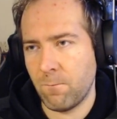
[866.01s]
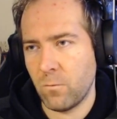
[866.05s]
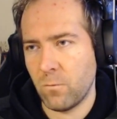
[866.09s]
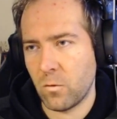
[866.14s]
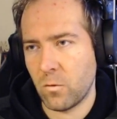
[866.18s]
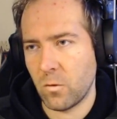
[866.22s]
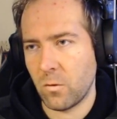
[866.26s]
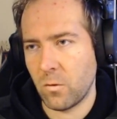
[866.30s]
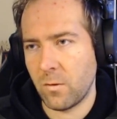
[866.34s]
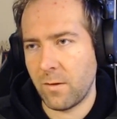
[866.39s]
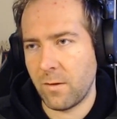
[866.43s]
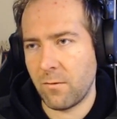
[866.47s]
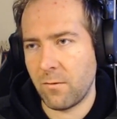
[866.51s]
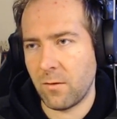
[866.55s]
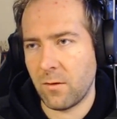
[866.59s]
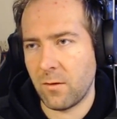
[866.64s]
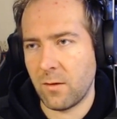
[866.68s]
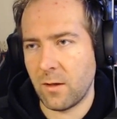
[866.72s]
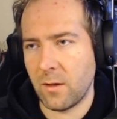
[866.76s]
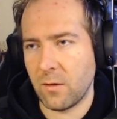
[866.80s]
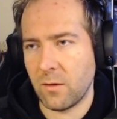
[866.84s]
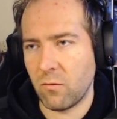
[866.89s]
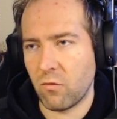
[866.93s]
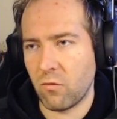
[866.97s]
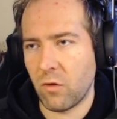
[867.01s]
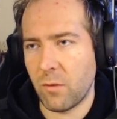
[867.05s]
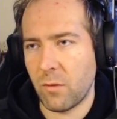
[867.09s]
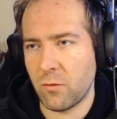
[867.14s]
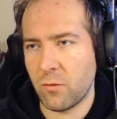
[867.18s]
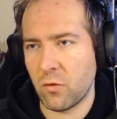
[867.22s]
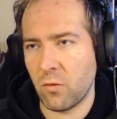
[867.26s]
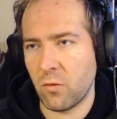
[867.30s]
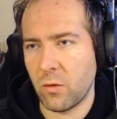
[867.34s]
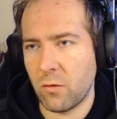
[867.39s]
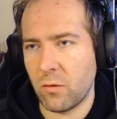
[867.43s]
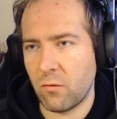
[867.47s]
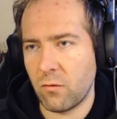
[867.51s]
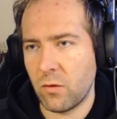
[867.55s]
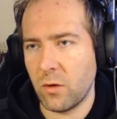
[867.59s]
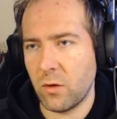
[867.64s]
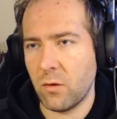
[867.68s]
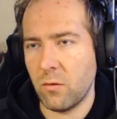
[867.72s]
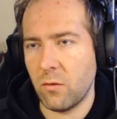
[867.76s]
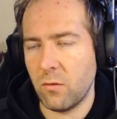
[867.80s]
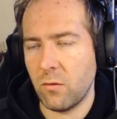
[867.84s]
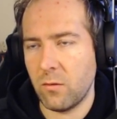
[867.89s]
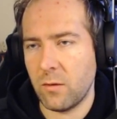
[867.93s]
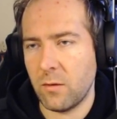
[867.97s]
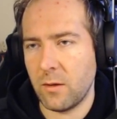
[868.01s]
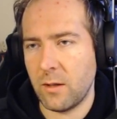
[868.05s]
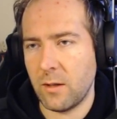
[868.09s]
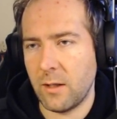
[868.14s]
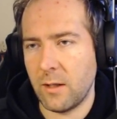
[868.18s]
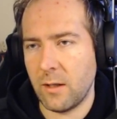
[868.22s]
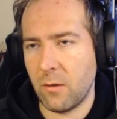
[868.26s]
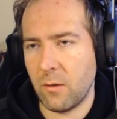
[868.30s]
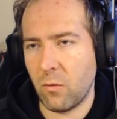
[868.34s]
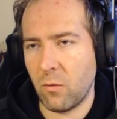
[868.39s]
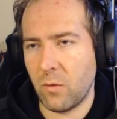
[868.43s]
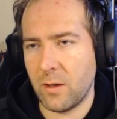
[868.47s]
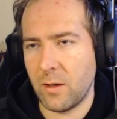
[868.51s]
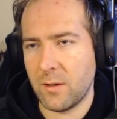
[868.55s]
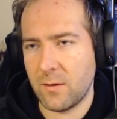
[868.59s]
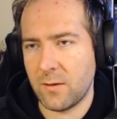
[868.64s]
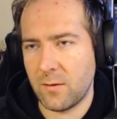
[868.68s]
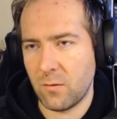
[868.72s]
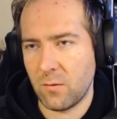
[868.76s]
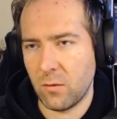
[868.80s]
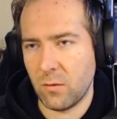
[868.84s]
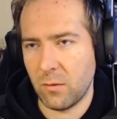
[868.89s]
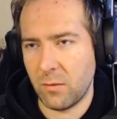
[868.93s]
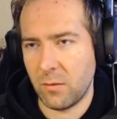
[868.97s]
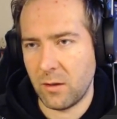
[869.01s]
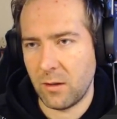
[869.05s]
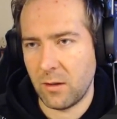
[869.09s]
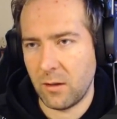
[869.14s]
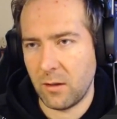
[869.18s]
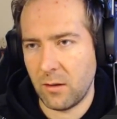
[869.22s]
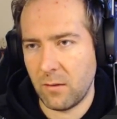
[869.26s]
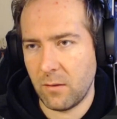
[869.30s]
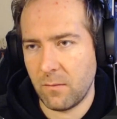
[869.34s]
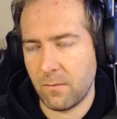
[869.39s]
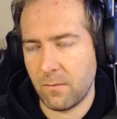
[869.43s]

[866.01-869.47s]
So everything drops 1 row, and west will be